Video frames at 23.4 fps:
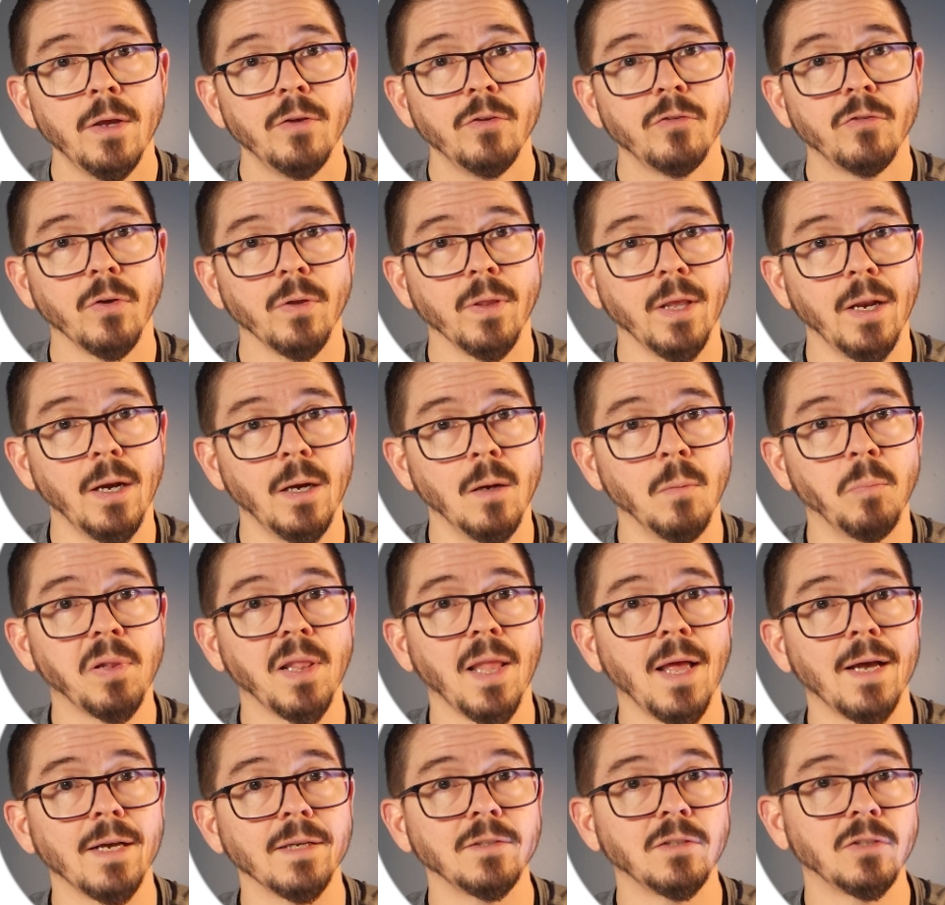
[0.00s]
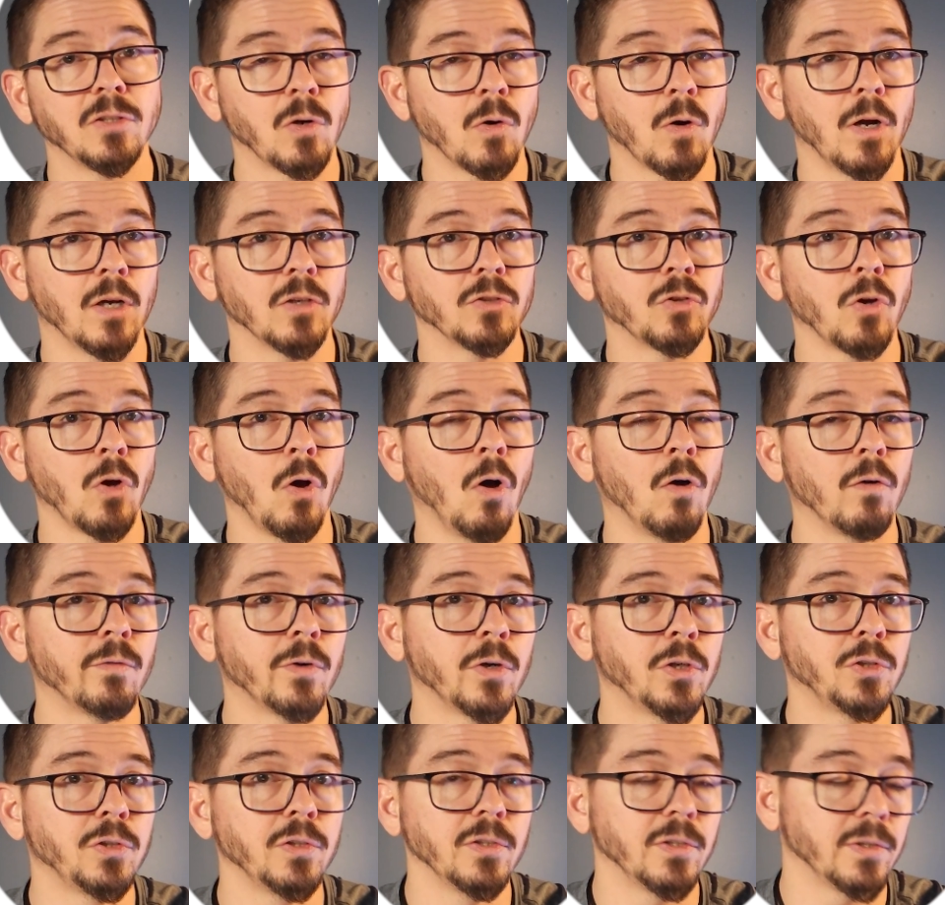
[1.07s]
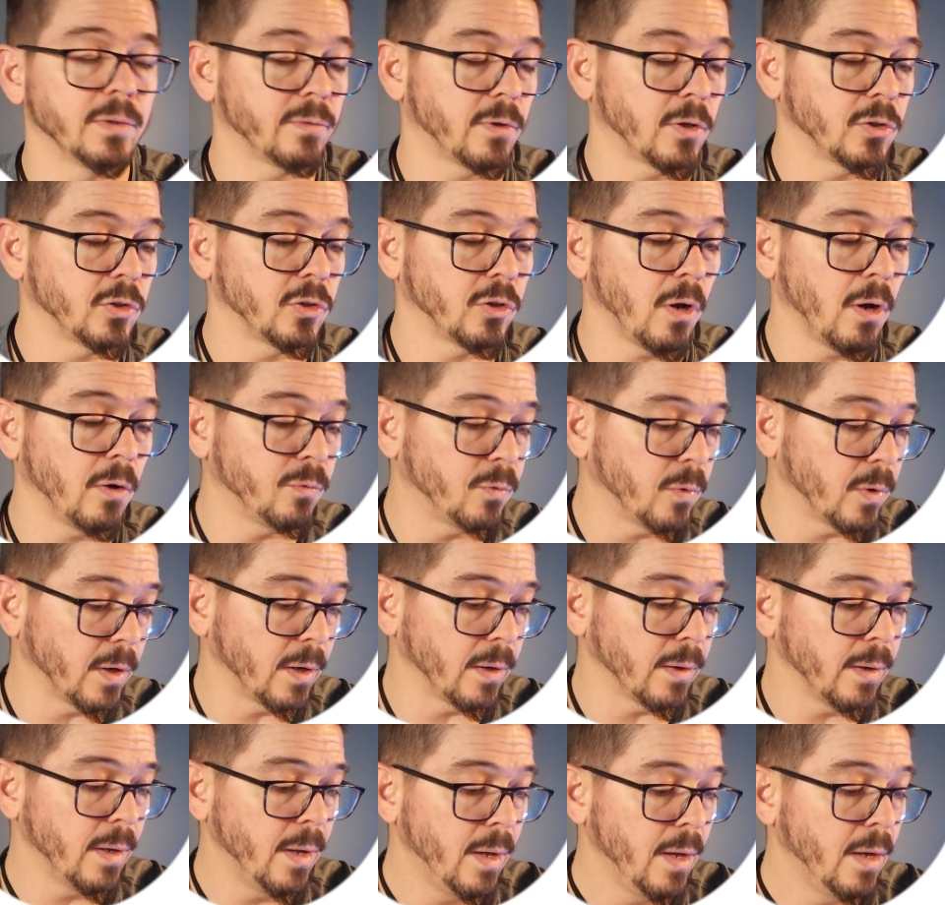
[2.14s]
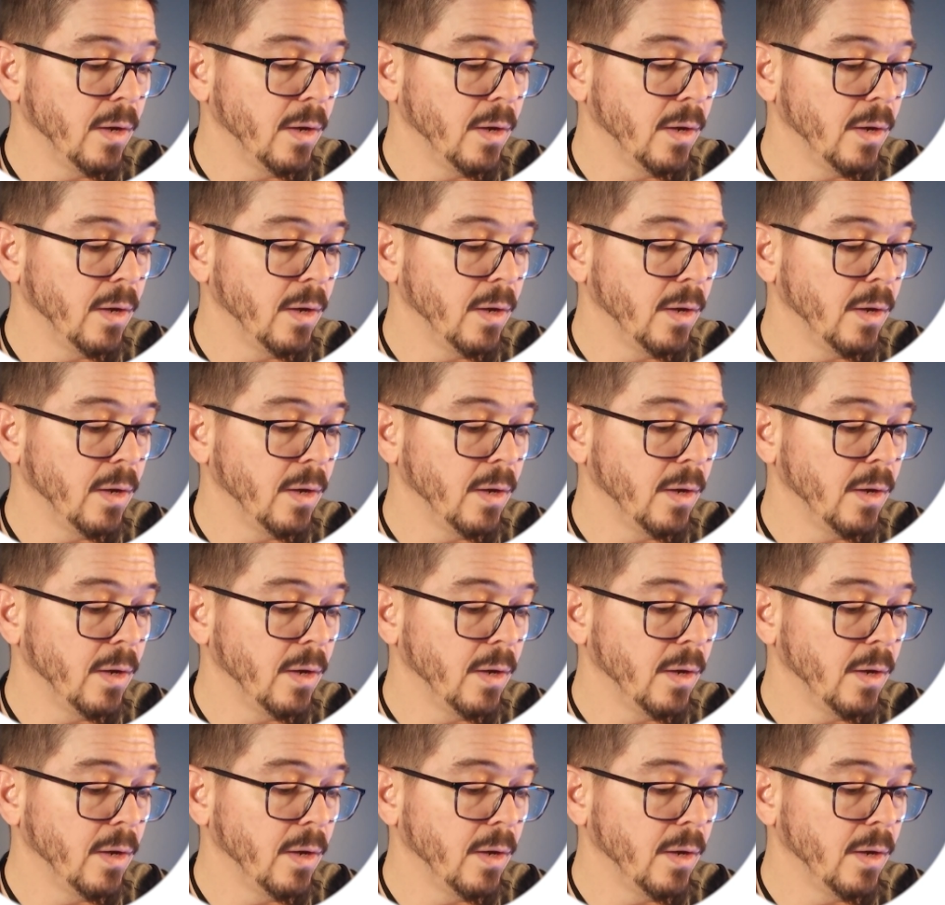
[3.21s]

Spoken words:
so that it applies across all versions of our software,